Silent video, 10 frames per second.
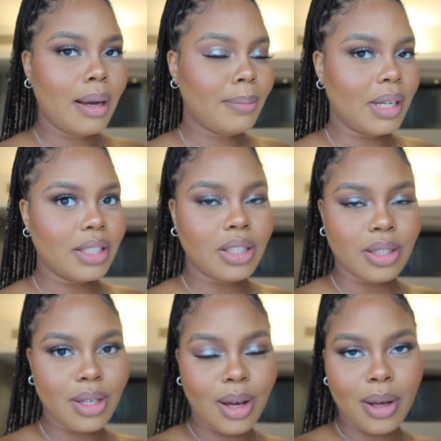blush on
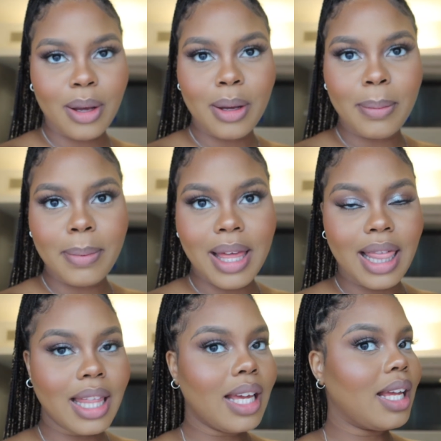top
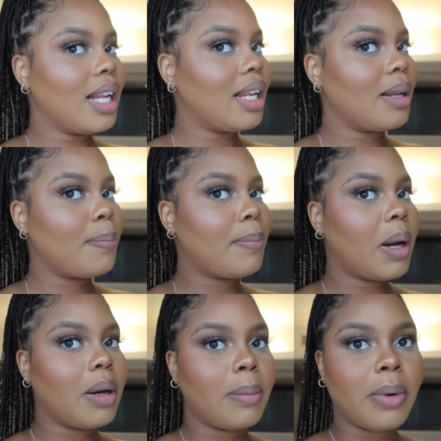and then
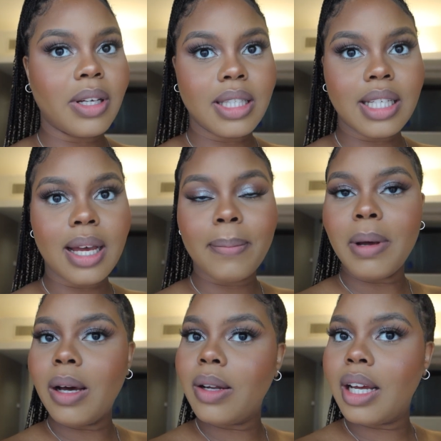powder bronzer,
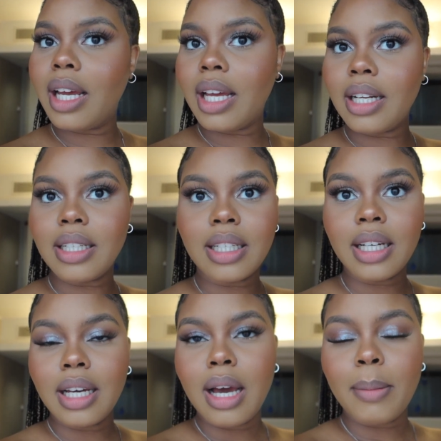powder and
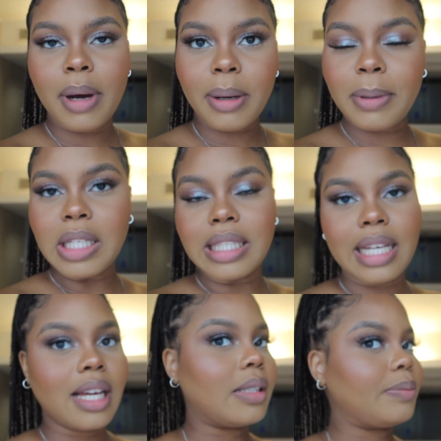powder
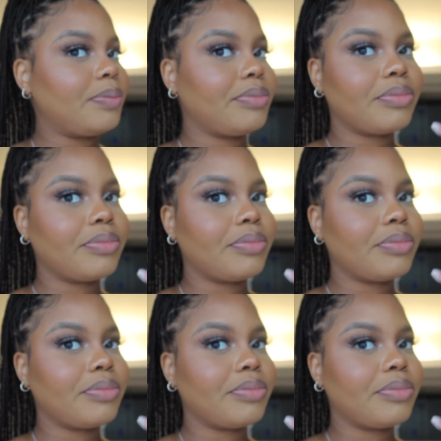bronzer,